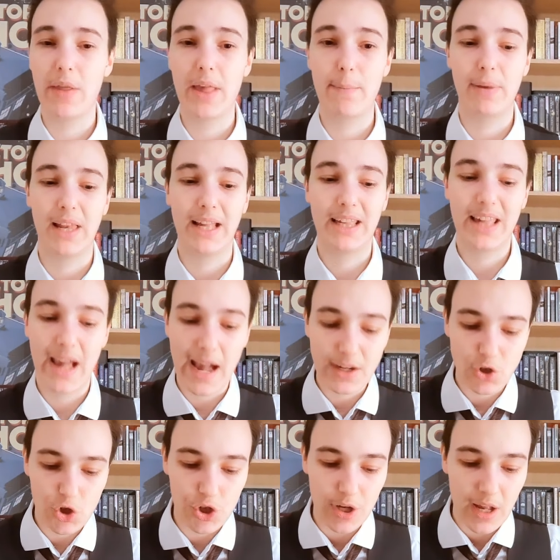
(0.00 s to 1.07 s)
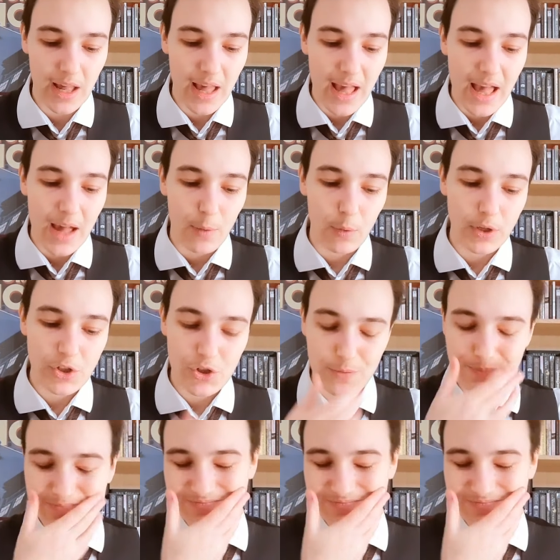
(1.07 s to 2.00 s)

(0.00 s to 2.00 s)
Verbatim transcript: they play catch, which